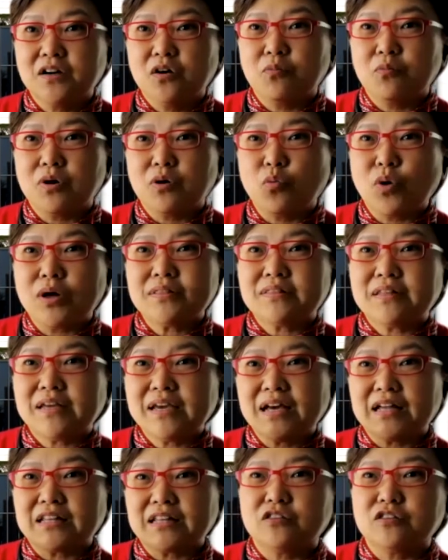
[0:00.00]
What they
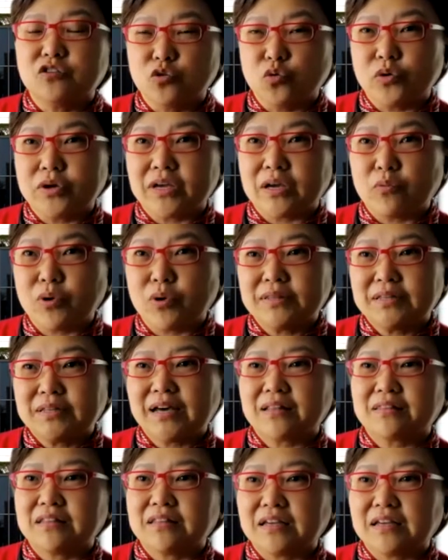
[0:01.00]
are doing and what they
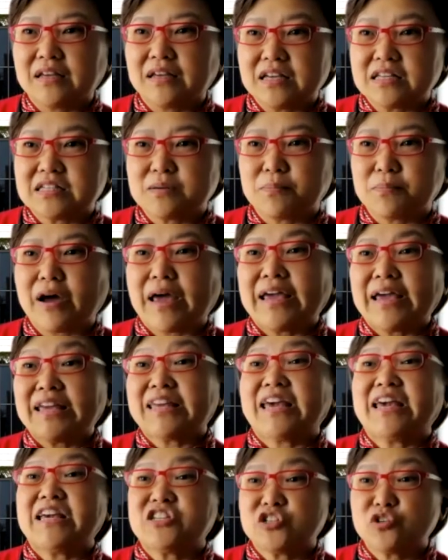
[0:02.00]
are thinking is about
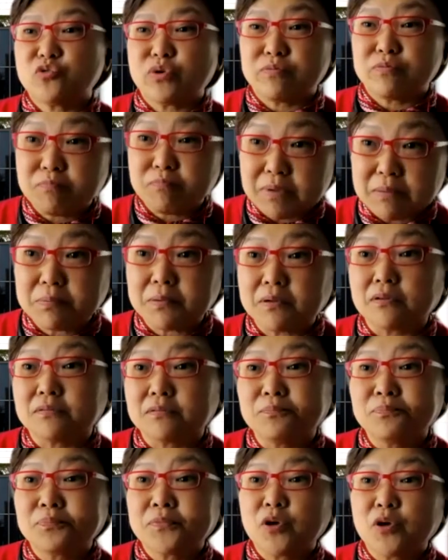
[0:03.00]
engaging with people